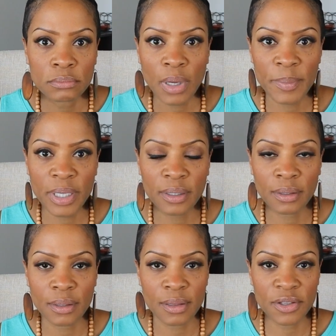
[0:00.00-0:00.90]
I
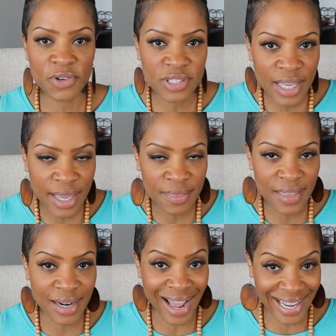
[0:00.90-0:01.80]
mean, you're saying
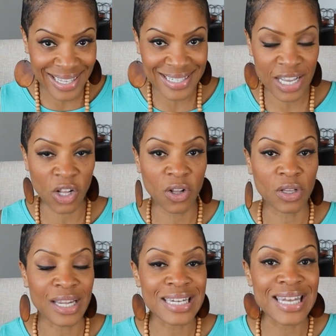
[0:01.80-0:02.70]
that I can
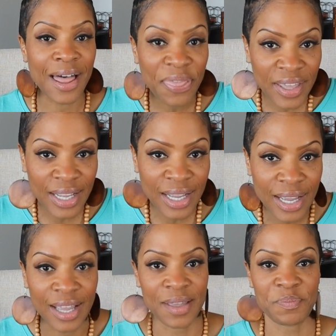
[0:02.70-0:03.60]
tell nothing
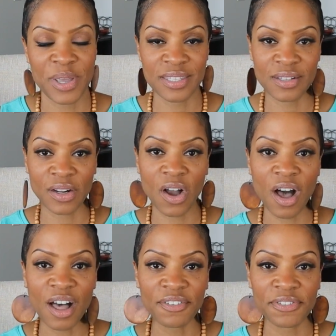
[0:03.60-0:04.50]
based on a
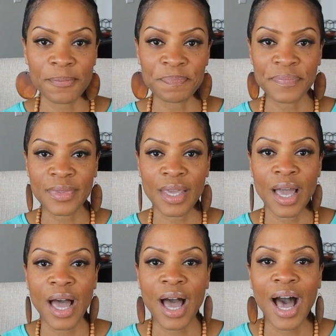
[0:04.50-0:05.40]
cough?
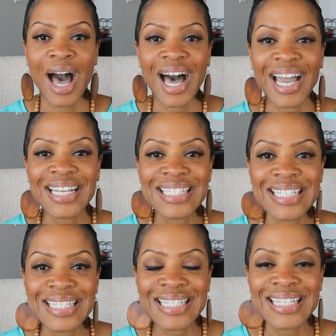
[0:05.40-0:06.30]
I
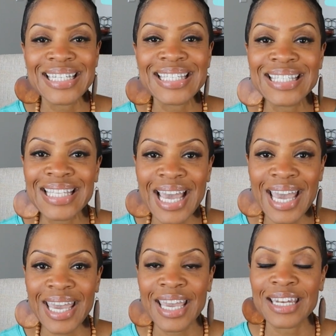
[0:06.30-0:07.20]
didn't
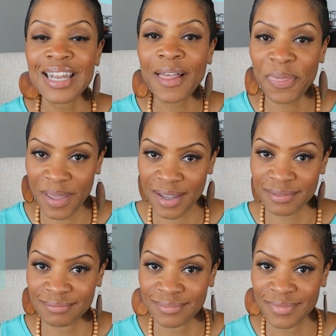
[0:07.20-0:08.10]
say nothing.
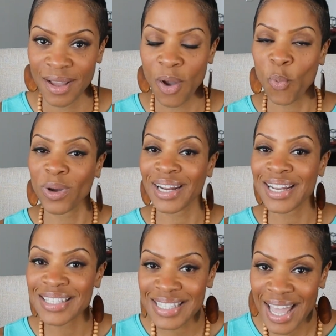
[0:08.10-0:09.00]
What I
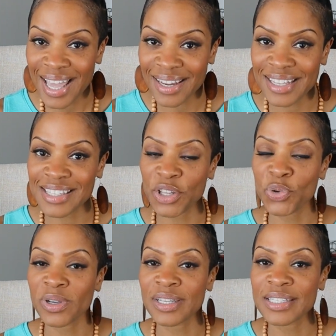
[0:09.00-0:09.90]
said is that
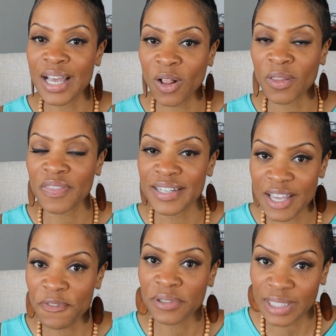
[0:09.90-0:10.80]
you can tell that they
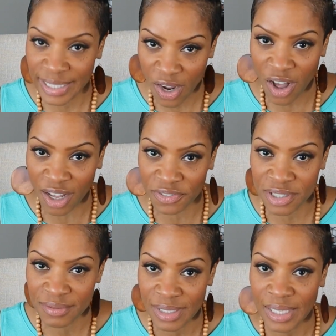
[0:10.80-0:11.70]
definitely
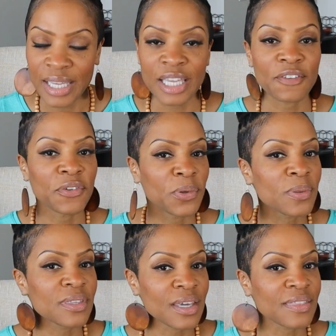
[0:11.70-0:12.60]
coughed. If you
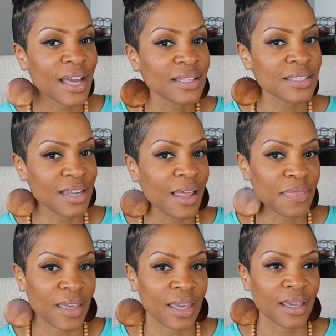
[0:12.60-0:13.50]
think that's
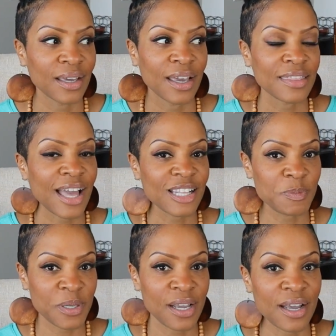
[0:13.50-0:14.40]
nothing, that's
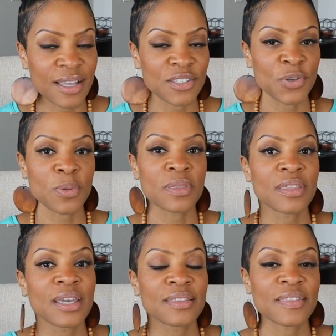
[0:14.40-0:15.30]
because you
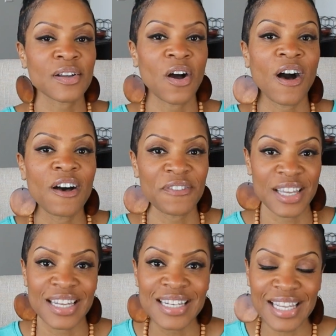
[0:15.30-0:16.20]
think that the
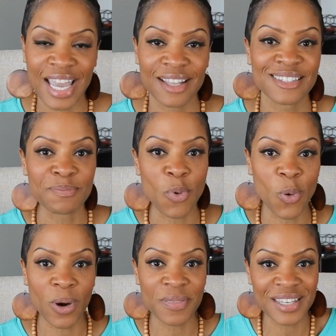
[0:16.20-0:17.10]
cough indicates
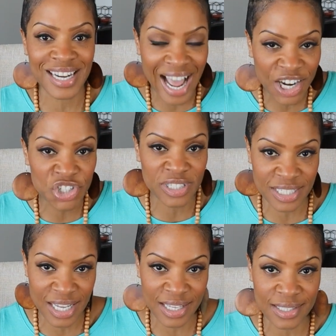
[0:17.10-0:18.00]
more than it actually
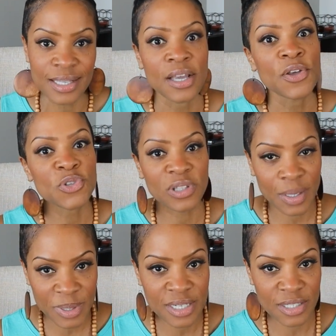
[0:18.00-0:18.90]
does. So
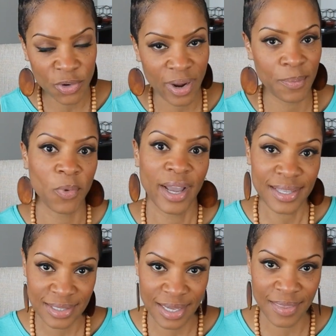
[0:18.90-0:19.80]
let me describe why
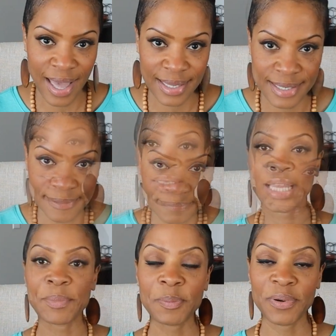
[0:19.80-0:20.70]
I say that.
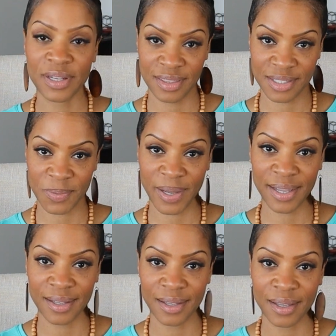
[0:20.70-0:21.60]
Let me put it this way.
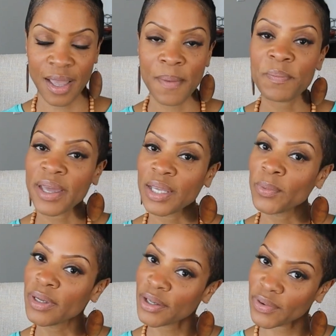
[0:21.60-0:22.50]
Many
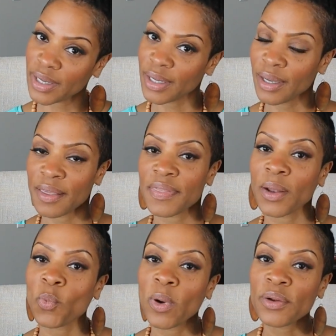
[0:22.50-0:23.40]
would agree
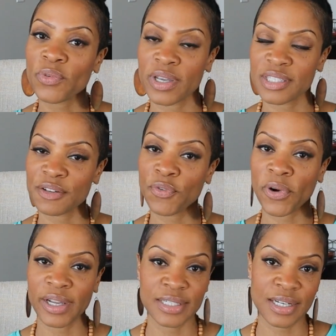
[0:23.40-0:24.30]
that one reason
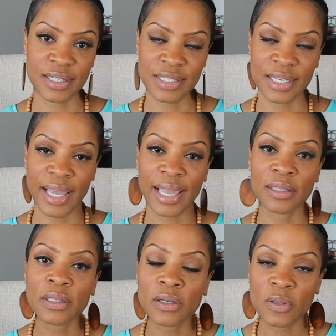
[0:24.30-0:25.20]
for conducting a
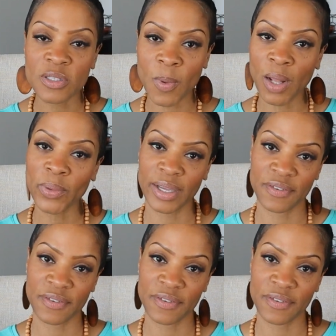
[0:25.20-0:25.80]
clinical swallowing